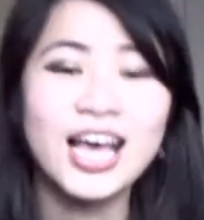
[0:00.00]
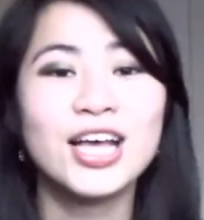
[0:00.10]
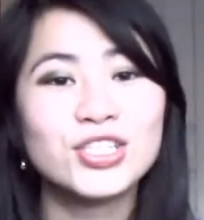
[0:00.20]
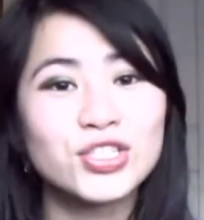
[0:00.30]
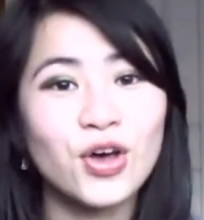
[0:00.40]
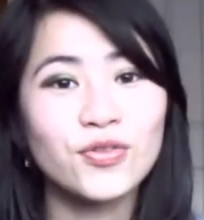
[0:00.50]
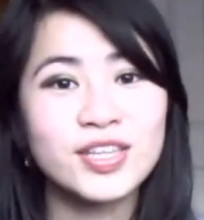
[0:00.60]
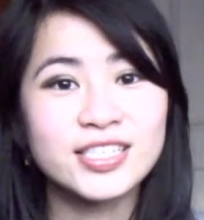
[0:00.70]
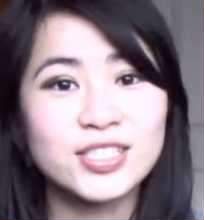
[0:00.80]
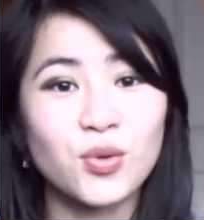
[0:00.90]
so
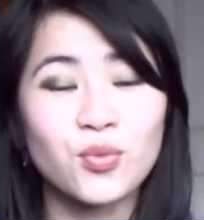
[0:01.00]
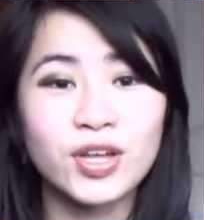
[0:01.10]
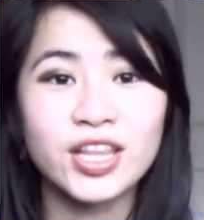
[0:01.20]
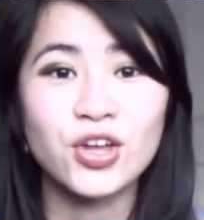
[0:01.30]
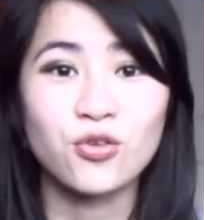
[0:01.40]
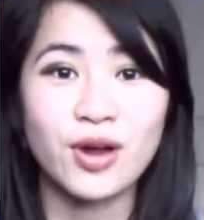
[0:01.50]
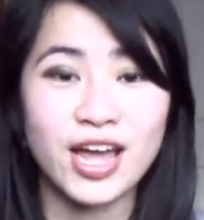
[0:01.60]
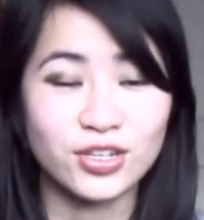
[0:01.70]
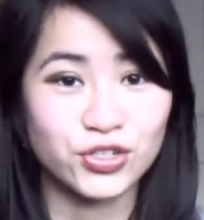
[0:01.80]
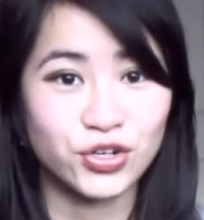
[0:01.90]
this is a really great
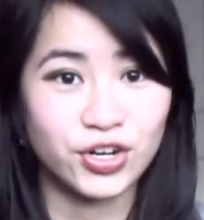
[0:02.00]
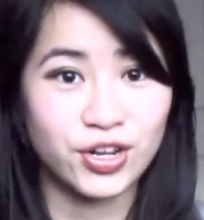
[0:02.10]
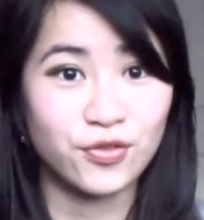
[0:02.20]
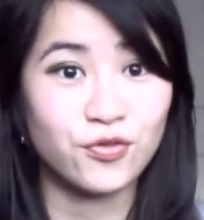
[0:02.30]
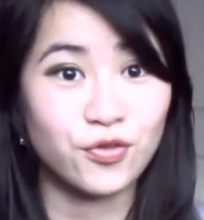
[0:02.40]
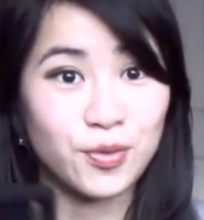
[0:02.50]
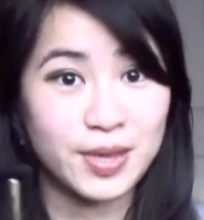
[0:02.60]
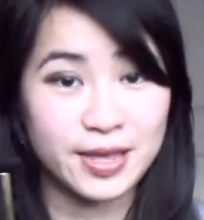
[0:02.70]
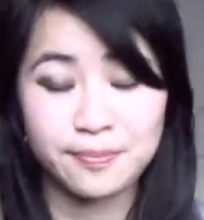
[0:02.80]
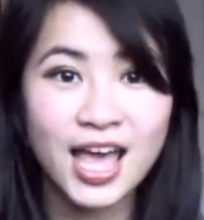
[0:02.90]
alternative for me.